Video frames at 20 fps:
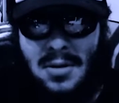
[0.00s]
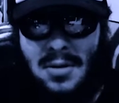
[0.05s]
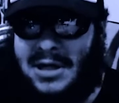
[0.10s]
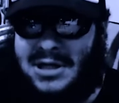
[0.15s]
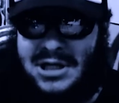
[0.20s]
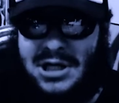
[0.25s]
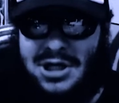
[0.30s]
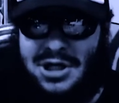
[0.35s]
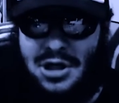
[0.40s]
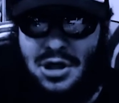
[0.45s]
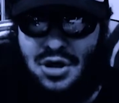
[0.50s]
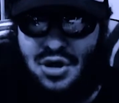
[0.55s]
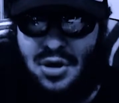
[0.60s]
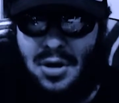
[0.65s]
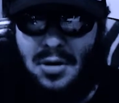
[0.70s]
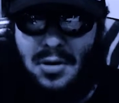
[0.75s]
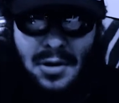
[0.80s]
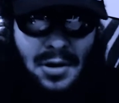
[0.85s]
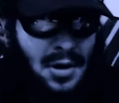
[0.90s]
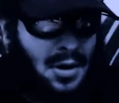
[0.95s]
That's just the
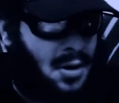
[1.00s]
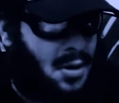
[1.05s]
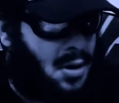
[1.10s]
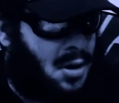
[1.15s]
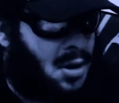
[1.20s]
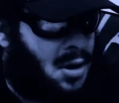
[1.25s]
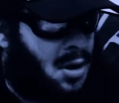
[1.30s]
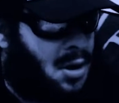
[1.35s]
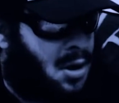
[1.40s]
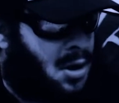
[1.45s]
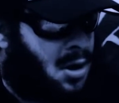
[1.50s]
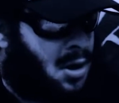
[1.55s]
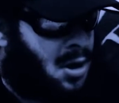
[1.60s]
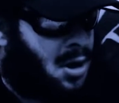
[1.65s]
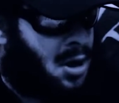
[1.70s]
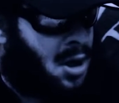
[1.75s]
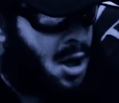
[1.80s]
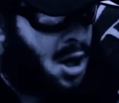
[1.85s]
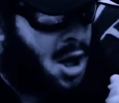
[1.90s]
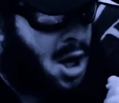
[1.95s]
truth.
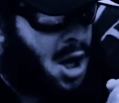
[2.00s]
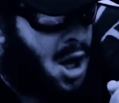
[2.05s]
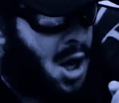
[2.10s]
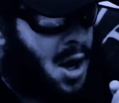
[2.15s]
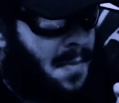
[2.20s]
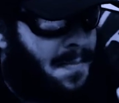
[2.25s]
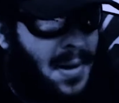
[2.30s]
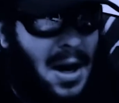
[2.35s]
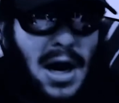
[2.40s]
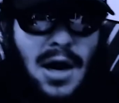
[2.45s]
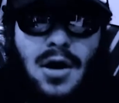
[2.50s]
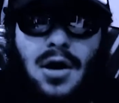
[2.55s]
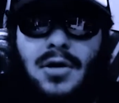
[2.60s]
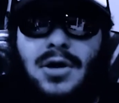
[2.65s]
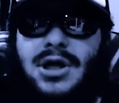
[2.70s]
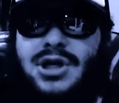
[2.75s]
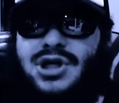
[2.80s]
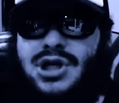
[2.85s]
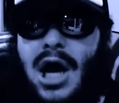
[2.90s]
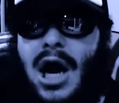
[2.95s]
But I know
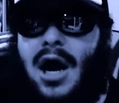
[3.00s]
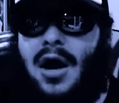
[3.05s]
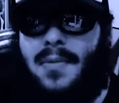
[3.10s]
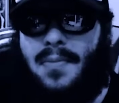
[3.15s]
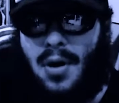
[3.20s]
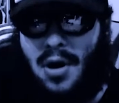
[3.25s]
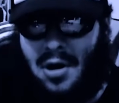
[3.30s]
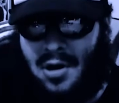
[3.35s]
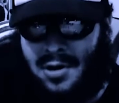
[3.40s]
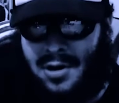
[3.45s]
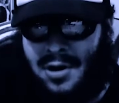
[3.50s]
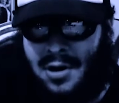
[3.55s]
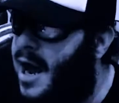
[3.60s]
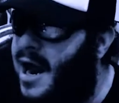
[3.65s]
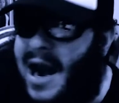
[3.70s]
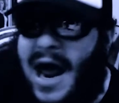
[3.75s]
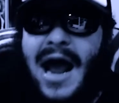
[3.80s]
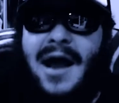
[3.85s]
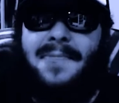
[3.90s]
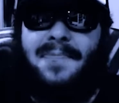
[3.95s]
that childbirth,
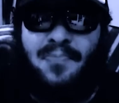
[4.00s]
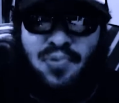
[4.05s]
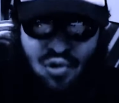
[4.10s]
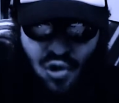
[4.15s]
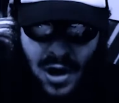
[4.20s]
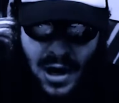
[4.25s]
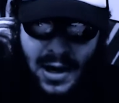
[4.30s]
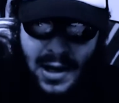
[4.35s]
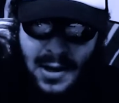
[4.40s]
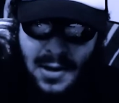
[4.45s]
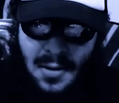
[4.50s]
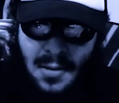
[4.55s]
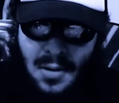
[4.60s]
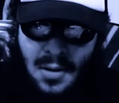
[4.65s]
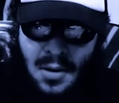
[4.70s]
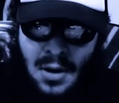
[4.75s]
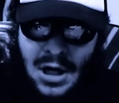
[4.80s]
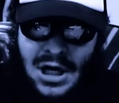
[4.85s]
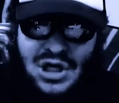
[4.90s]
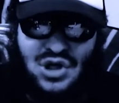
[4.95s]
it ain't pretty,
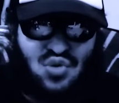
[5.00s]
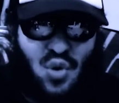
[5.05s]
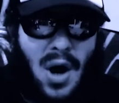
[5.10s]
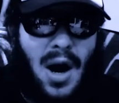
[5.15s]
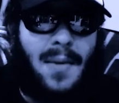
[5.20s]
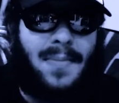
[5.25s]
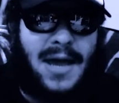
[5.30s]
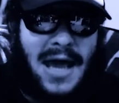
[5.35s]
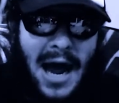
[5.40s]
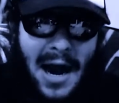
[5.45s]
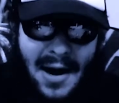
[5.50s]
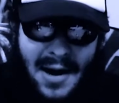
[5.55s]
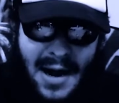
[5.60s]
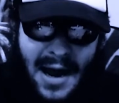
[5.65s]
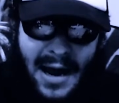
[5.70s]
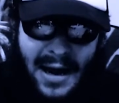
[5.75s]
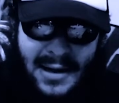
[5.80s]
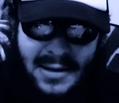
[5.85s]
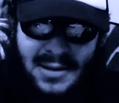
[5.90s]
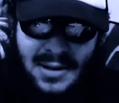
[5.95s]
is what I'm getting
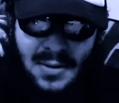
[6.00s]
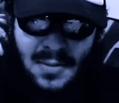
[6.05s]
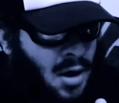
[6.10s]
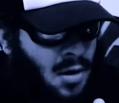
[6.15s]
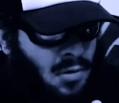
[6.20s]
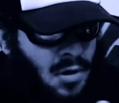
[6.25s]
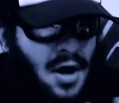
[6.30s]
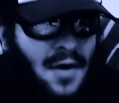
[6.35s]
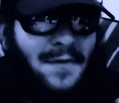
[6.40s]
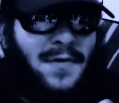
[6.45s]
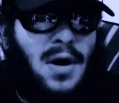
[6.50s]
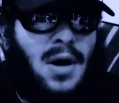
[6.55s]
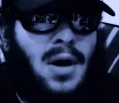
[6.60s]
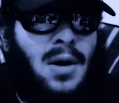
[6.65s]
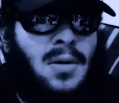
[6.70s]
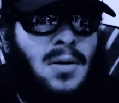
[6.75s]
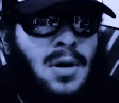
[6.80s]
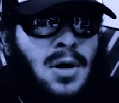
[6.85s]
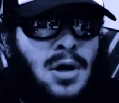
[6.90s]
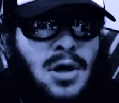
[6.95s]
at. What if
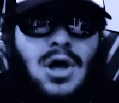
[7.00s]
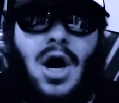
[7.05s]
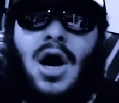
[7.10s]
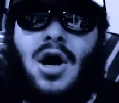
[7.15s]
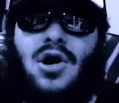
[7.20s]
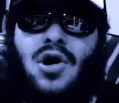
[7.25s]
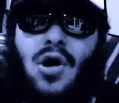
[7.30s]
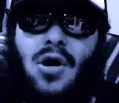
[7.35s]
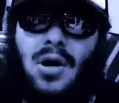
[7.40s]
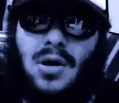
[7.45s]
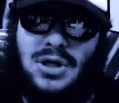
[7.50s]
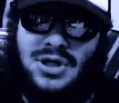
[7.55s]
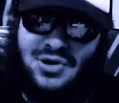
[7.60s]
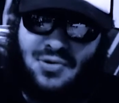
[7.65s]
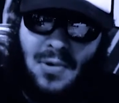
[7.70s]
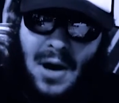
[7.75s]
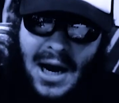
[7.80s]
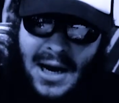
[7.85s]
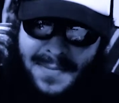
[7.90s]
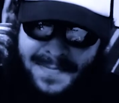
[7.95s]
a young girl is
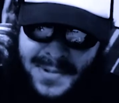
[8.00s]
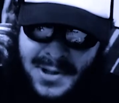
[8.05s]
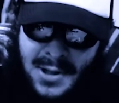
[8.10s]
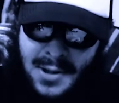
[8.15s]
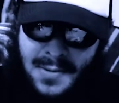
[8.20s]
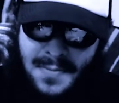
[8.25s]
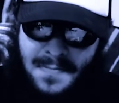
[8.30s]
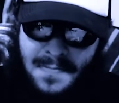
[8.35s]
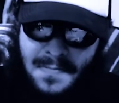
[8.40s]
raped?